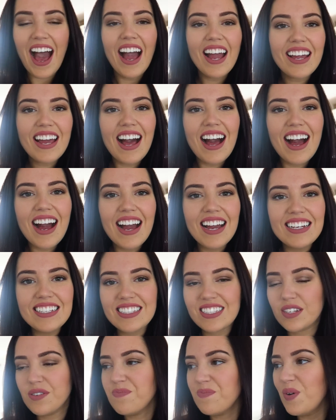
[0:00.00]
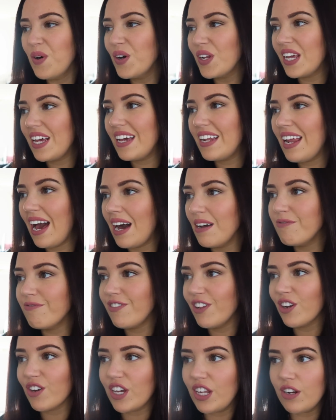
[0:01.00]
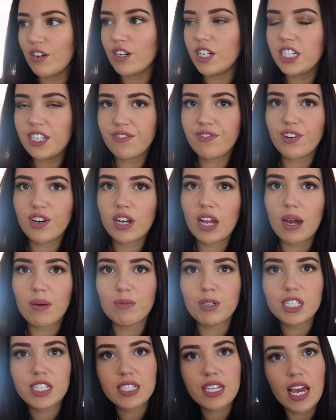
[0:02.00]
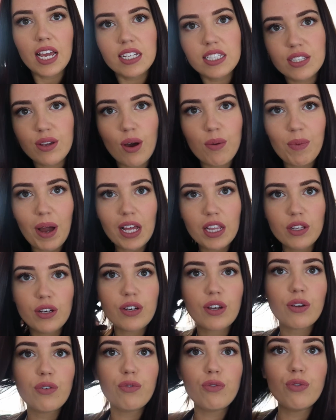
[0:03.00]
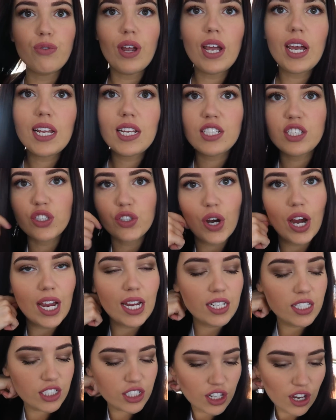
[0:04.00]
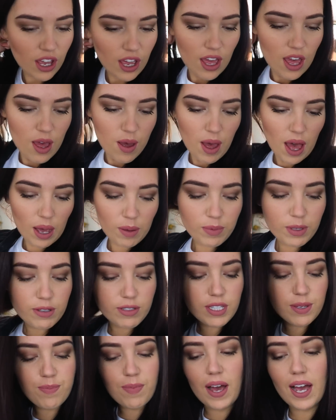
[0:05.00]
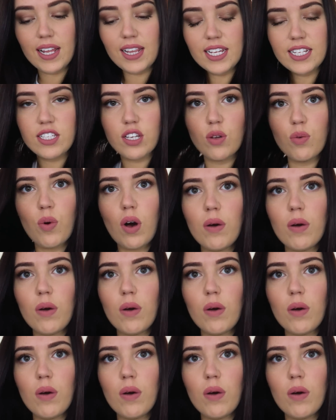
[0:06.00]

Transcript: Hi guys, good morning. I'm vlogging on a different camera today, so I might look really strange. I'm using my little